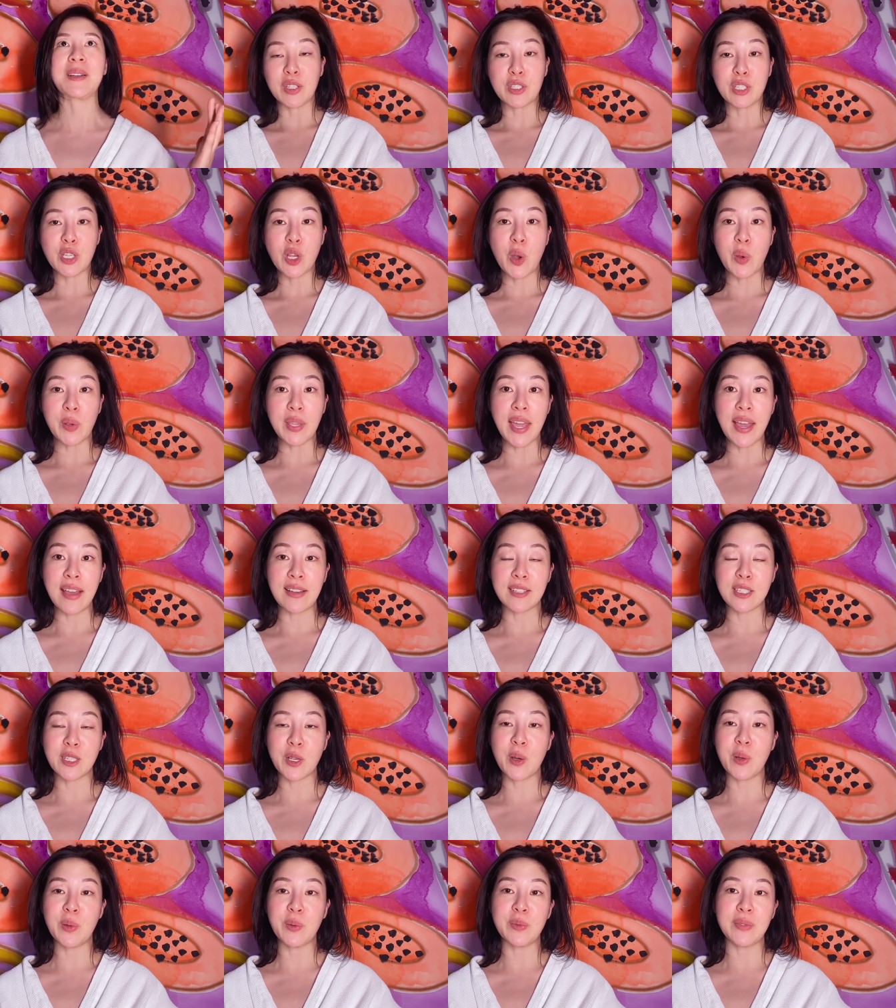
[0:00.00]
So yeah,
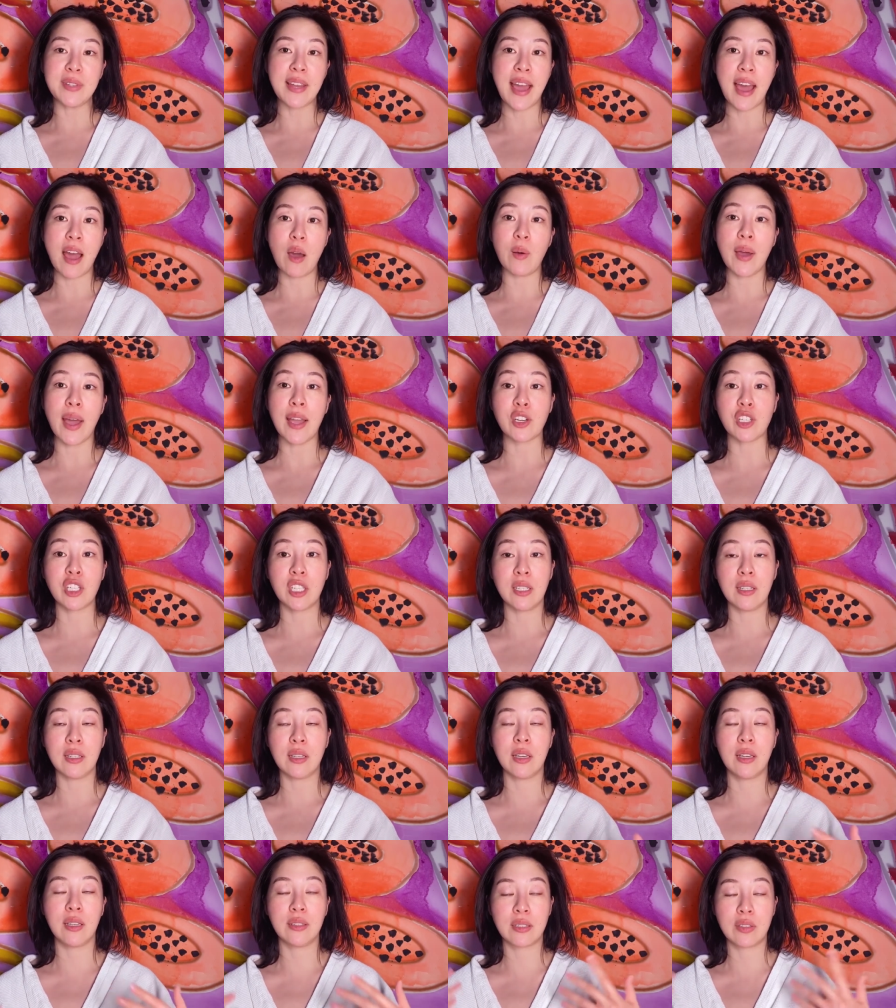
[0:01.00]
so now actually
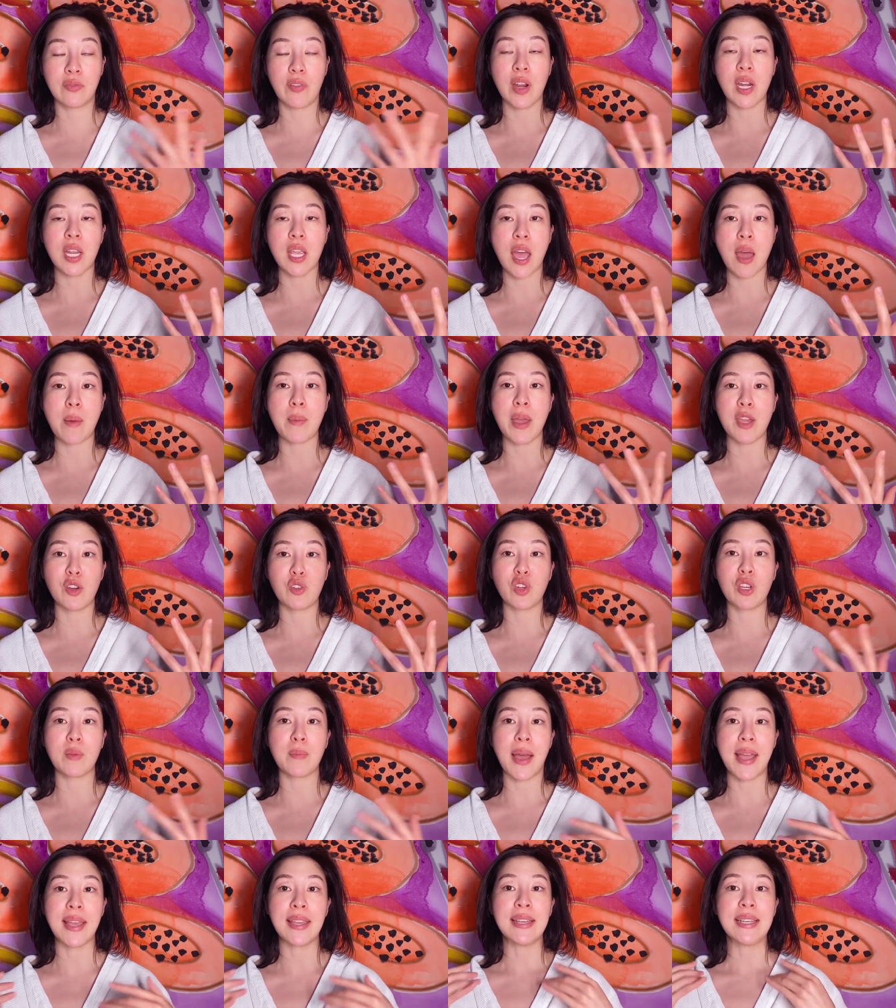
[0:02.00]
it's funny, I'm
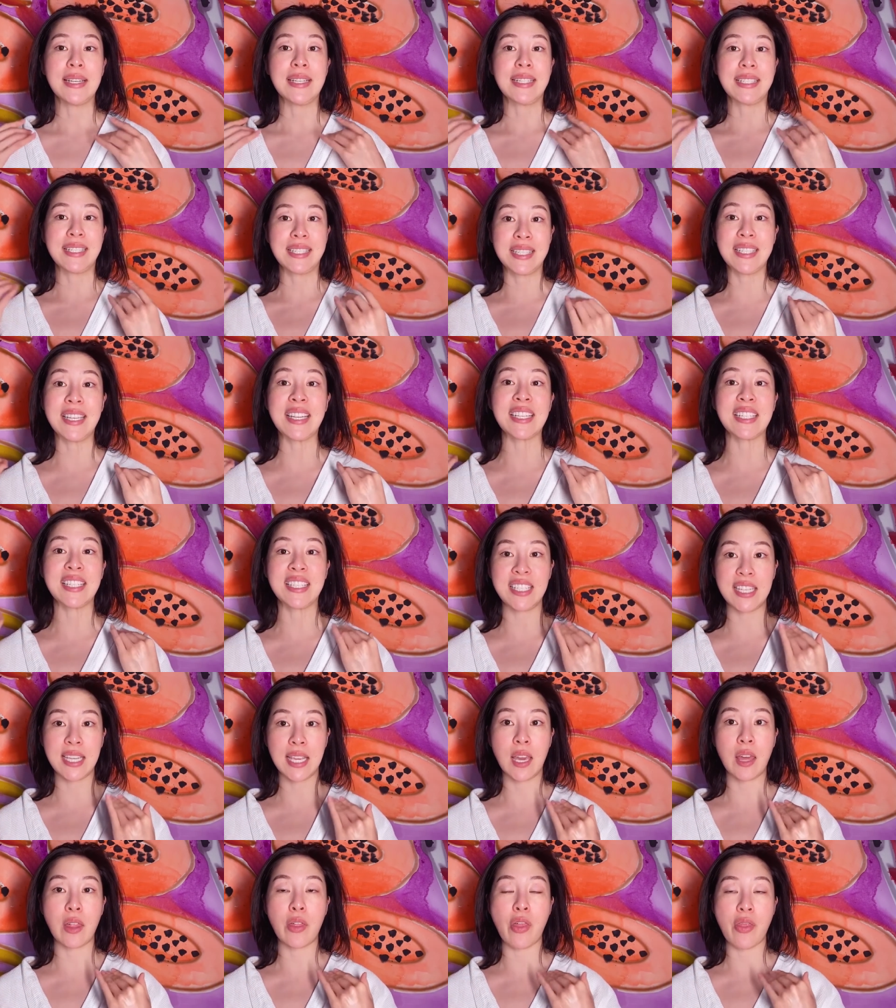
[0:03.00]
entering my
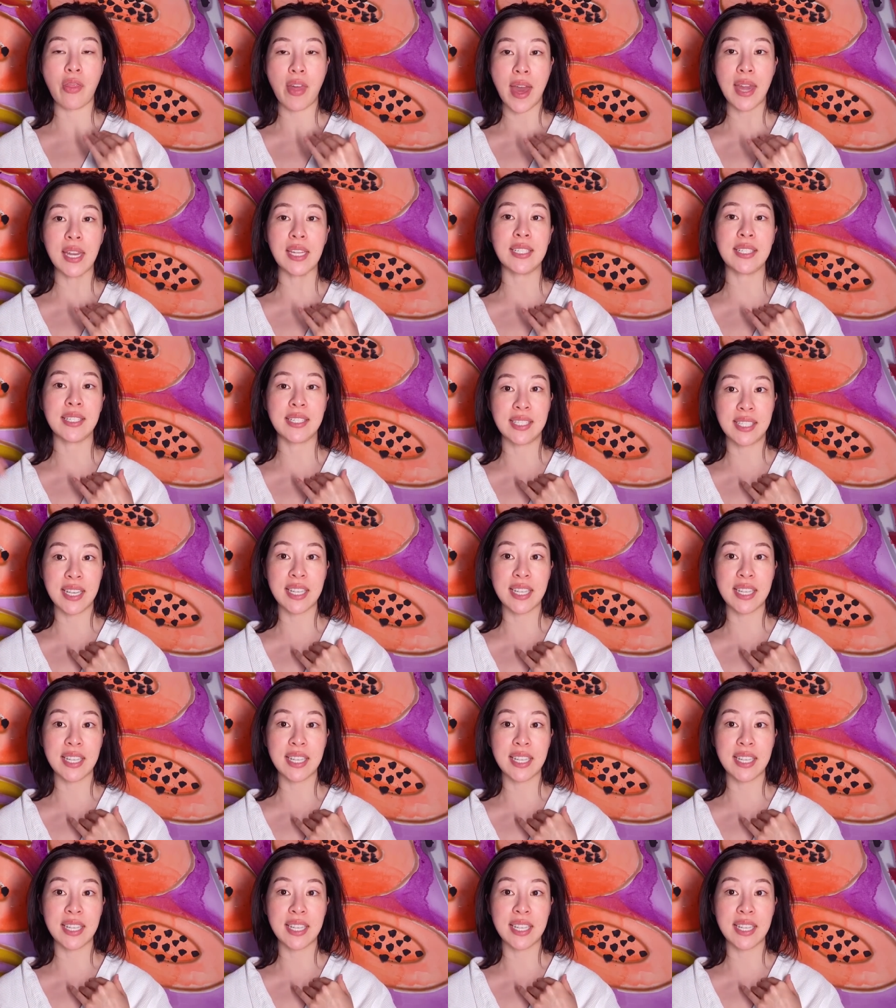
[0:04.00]
60th, that is